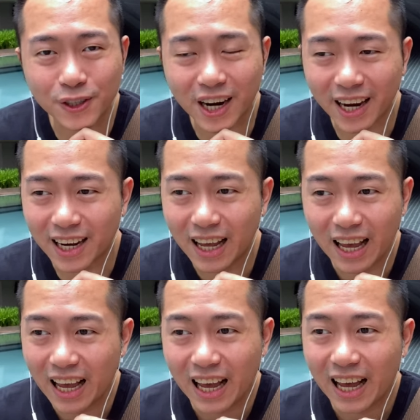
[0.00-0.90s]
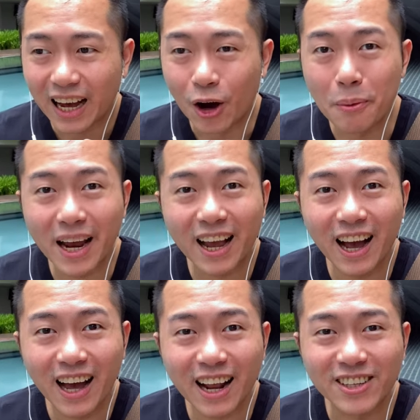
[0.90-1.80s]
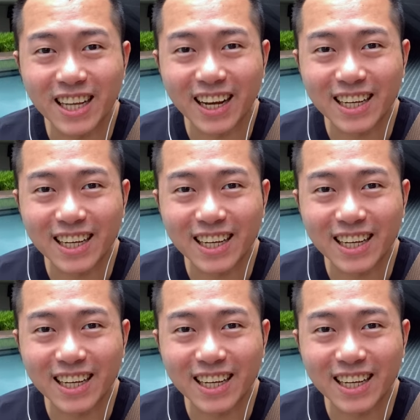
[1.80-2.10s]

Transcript: right? Oh my God, I was like